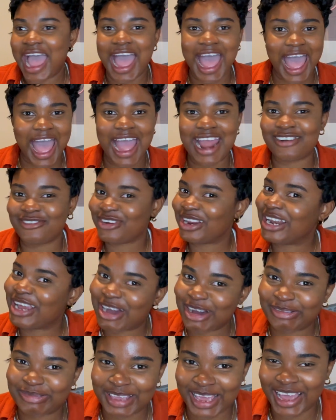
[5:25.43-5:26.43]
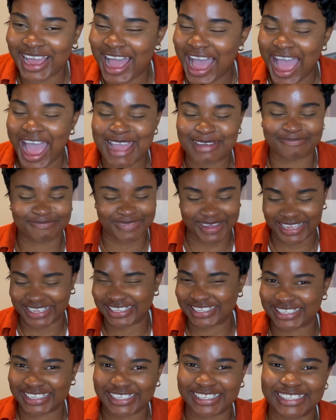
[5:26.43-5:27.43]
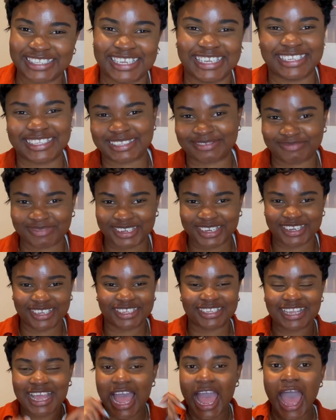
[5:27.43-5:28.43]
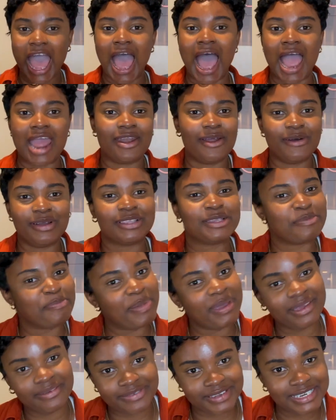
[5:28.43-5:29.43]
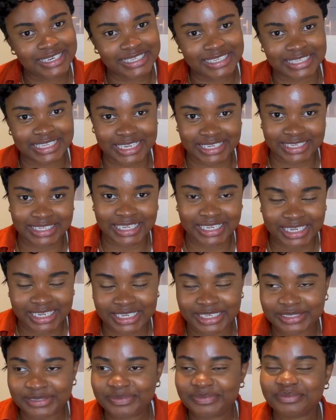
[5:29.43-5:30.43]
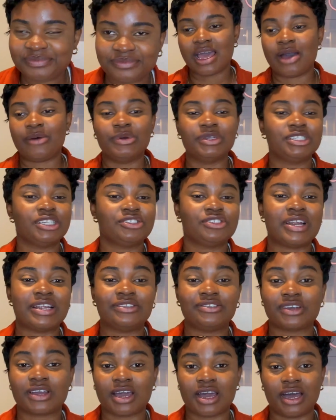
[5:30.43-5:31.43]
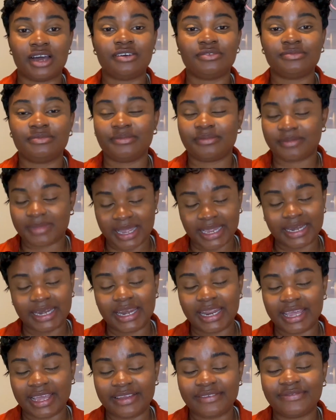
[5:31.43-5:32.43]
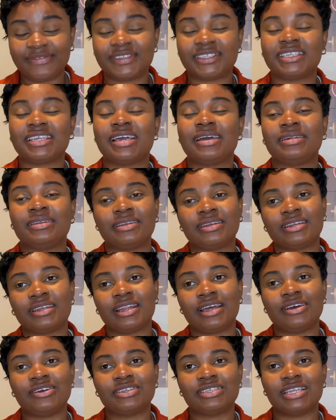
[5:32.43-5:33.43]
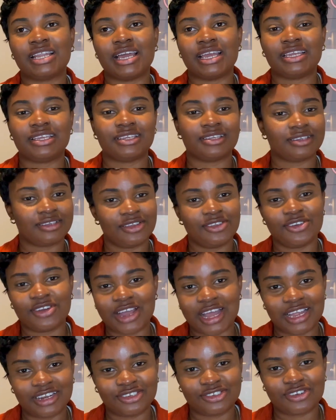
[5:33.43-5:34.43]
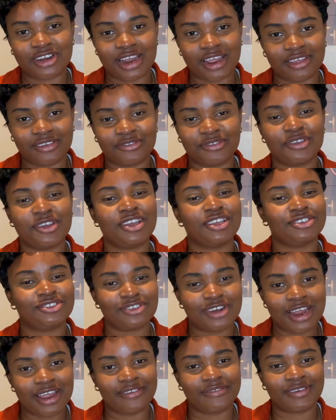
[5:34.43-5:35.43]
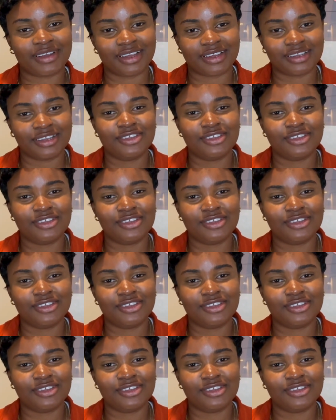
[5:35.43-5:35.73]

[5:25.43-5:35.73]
I really hope that I pass this test, because I don't want to pay for this test again. I was just trying to calm my nerves, and I was like, you can drive. You're a driver.